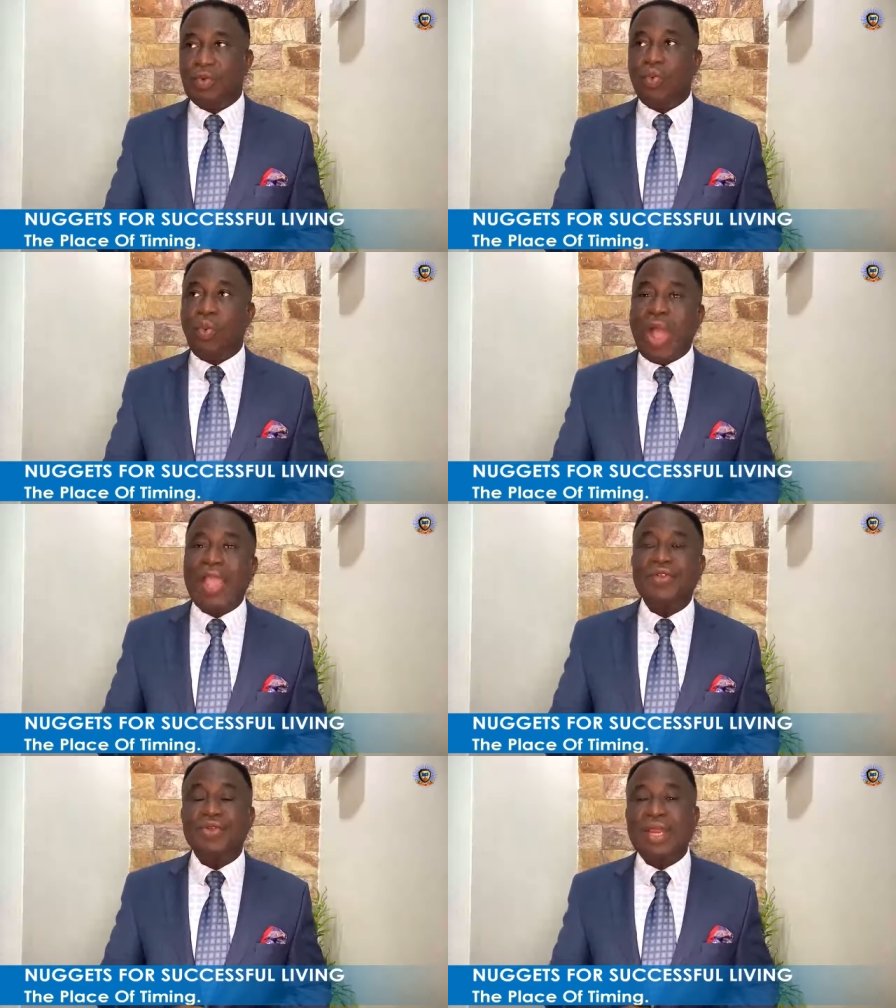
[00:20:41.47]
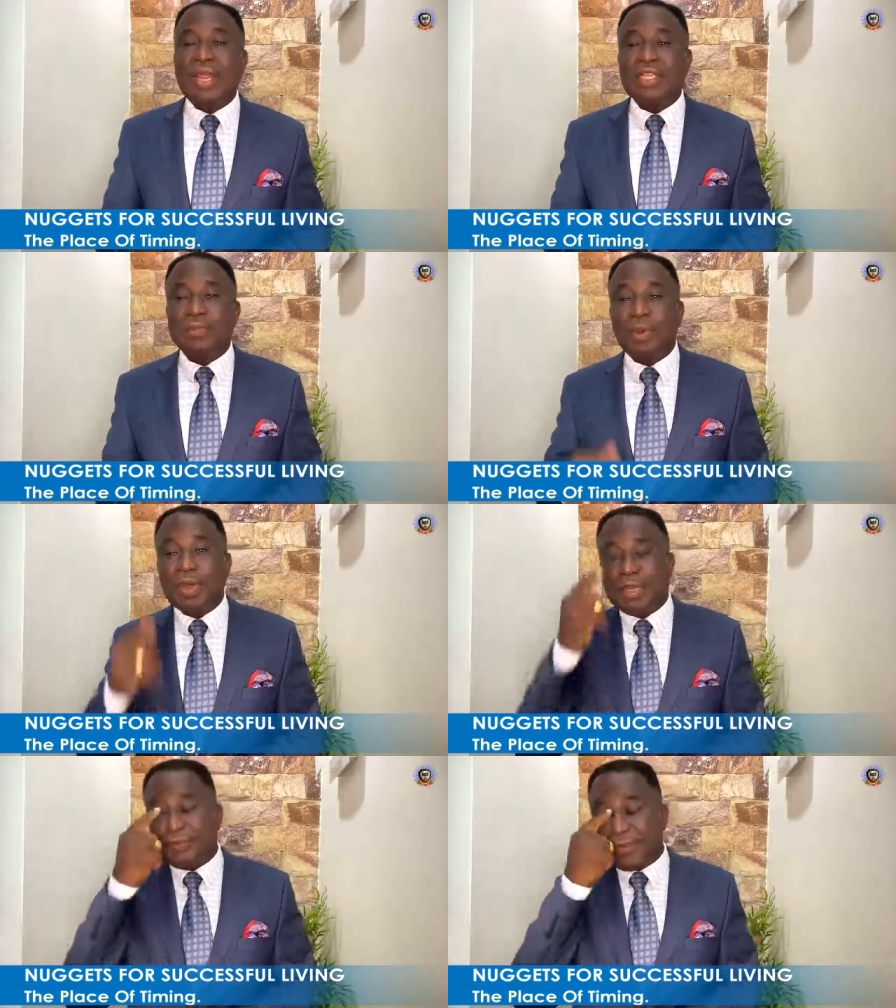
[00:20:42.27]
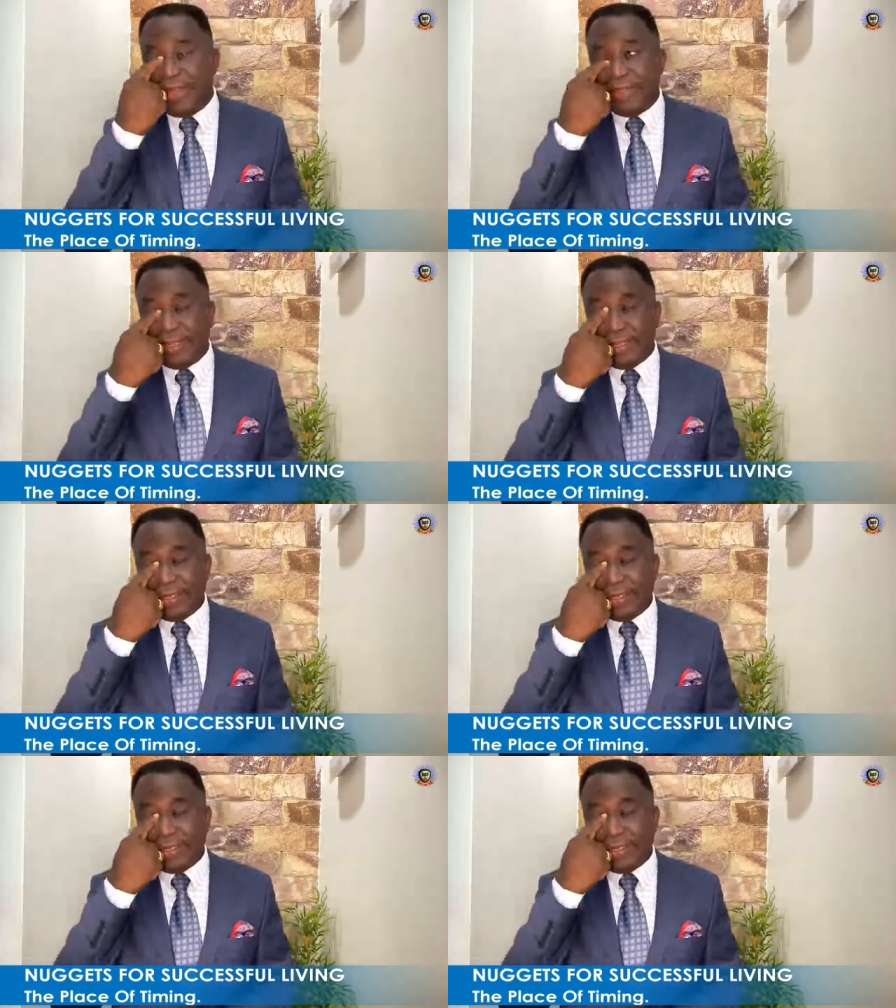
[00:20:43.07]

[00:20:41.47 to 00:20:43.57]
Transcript: Why do they respond differently?